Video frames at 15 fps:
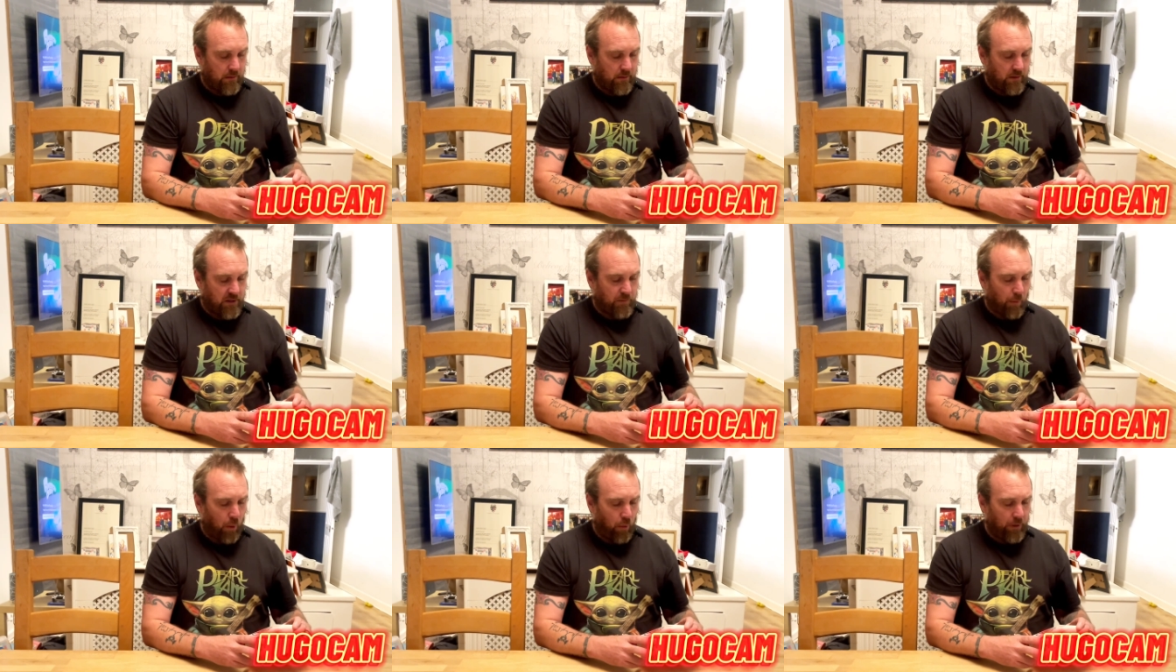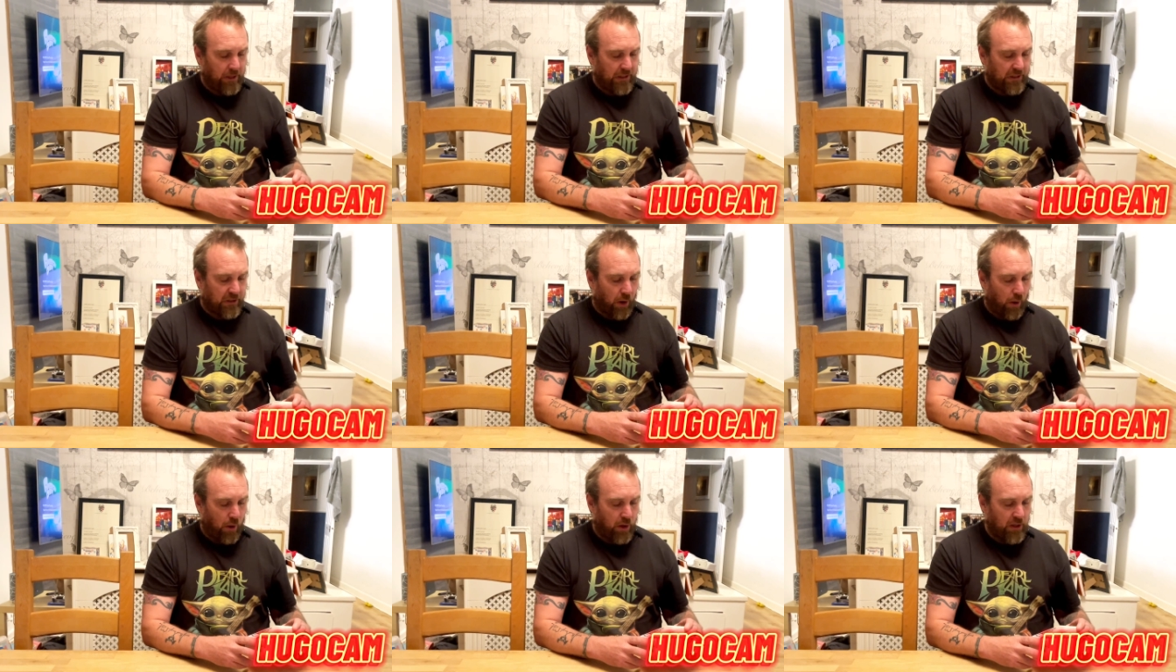Small in
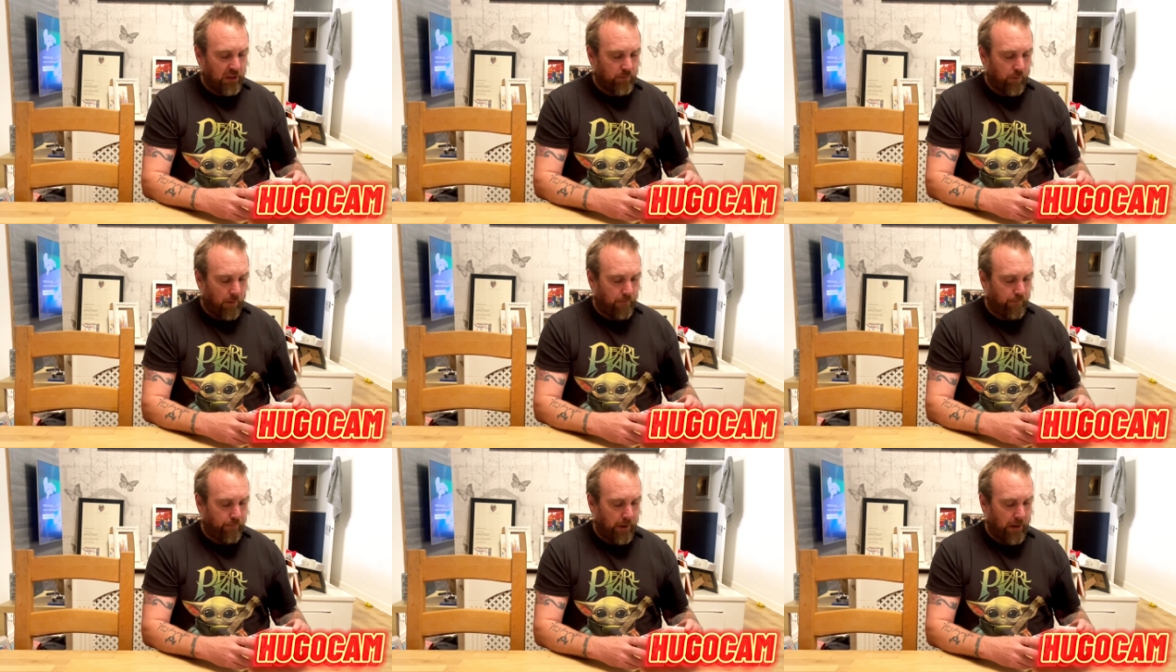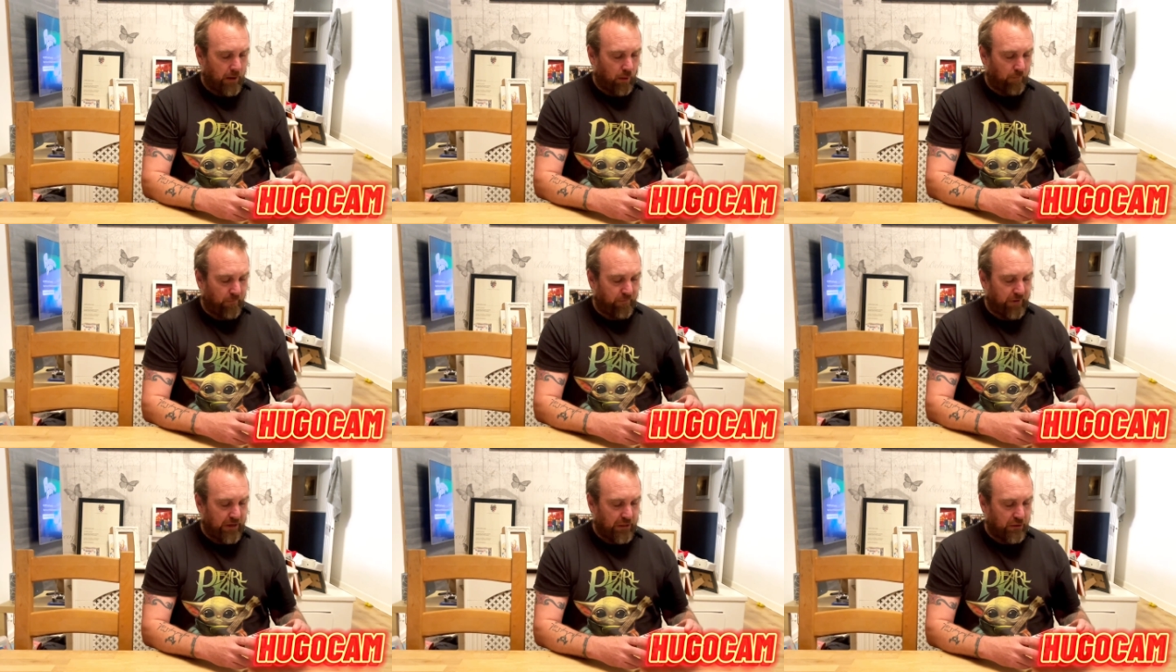size but big on
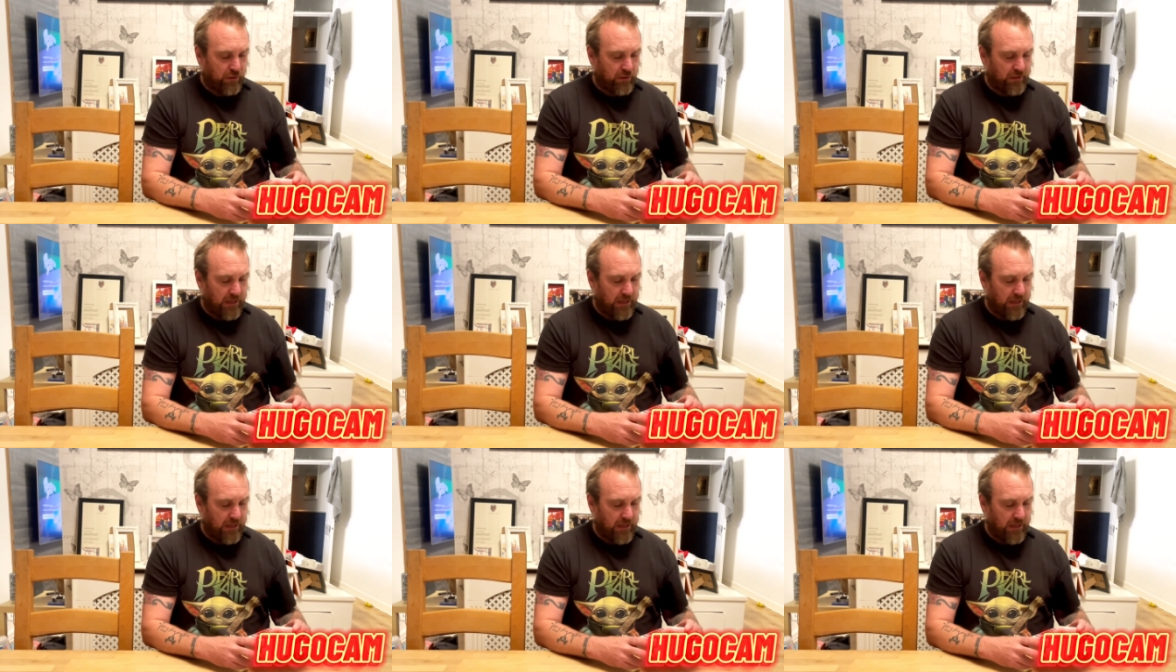features.